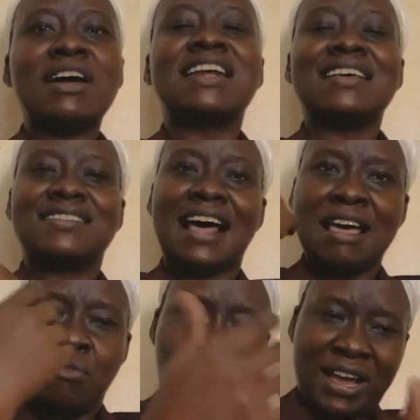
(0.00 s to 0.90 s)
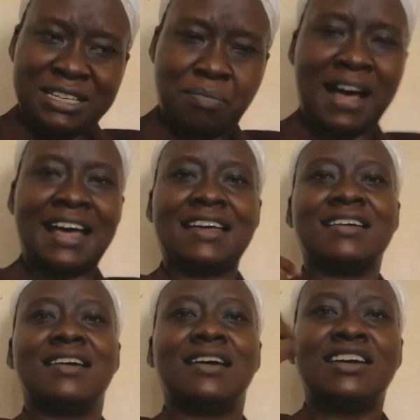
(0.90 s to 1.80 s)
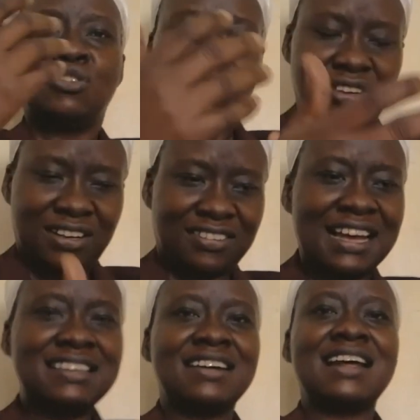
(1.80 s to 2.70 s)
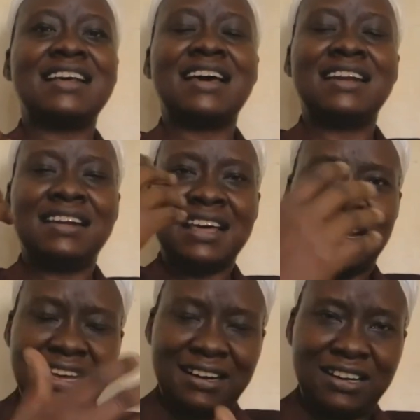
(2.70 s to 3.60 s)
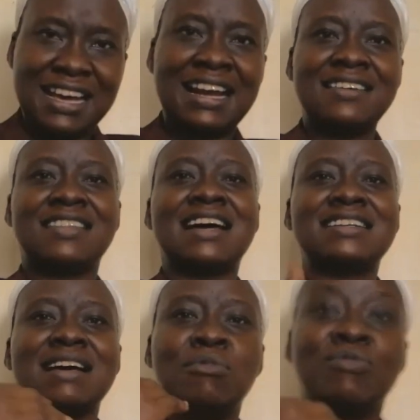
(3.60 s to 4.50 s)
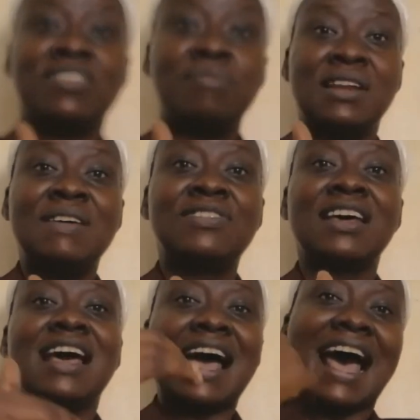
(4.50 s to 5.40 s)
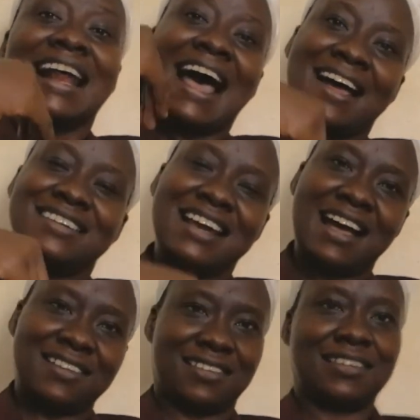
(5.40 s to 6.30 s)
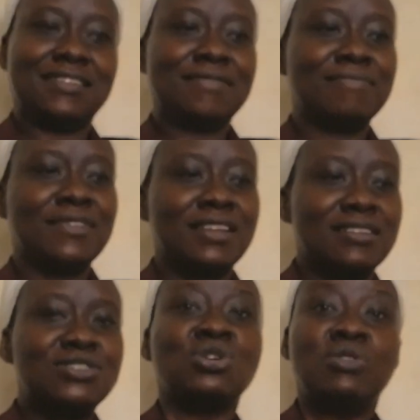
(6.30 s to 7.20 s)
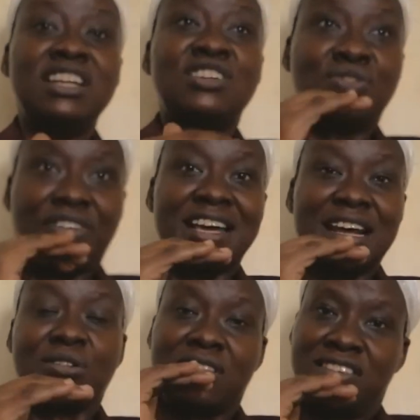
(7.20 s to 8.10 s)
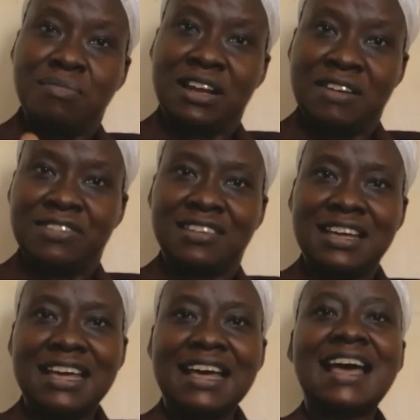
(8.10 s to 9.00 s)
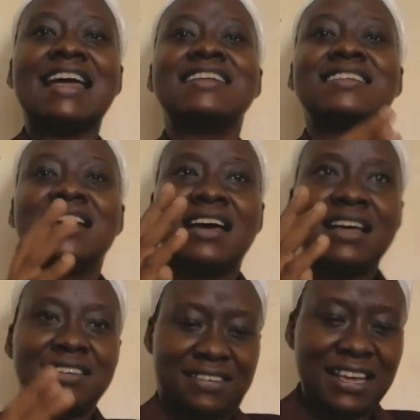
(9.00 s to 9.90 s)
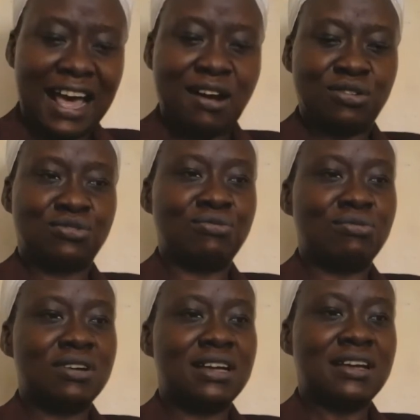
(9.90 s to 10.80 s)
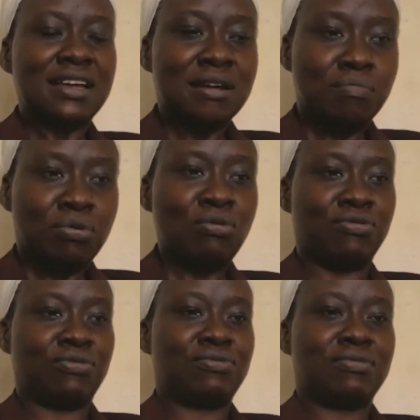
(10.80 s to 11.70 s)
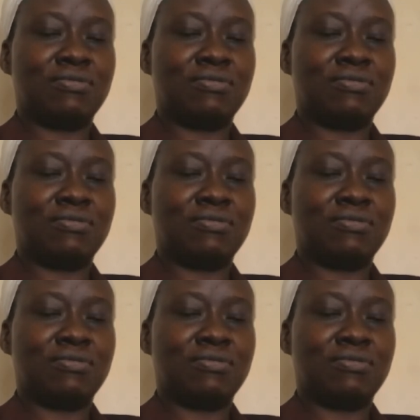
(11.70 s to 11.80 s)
But as time went by, it was researched and realized that some of these beliefs are hurting us. So we need to find out these beliefs and see how to improve